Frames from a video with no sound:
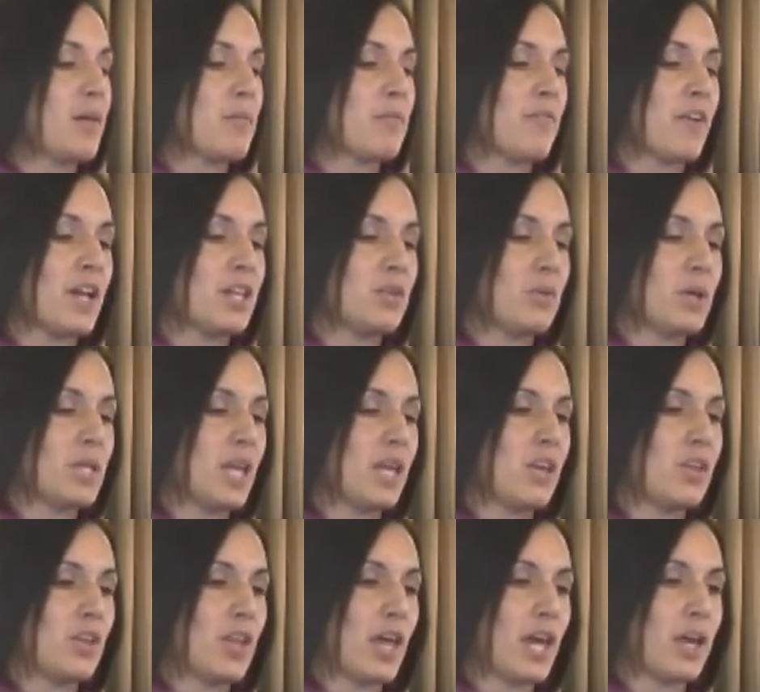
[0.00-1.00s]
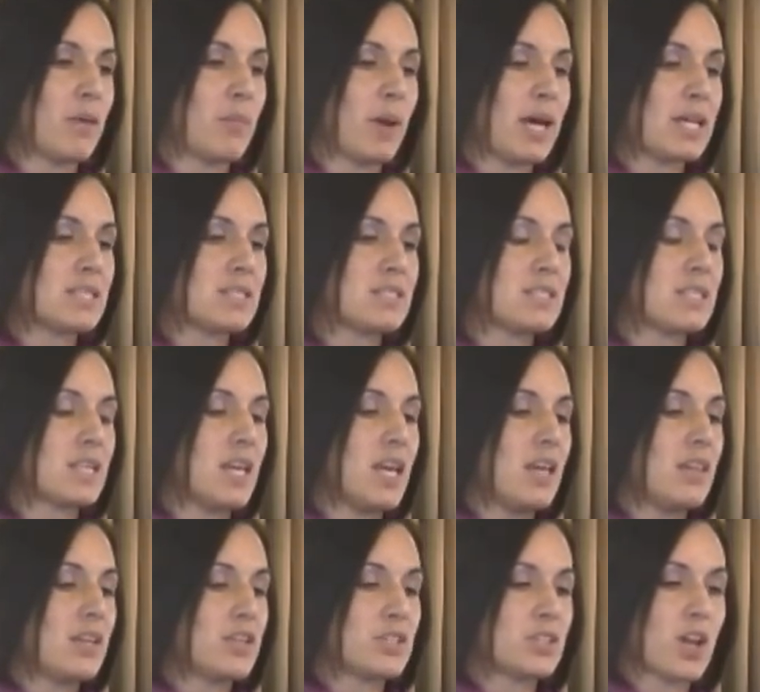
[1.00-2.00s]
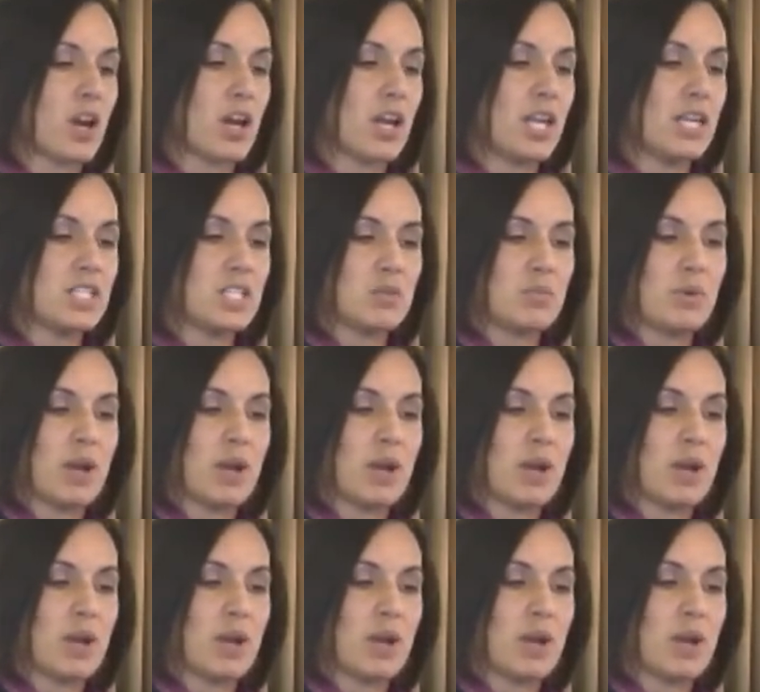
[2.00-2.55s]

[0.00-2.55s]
Find the one that you like best. There's Carnation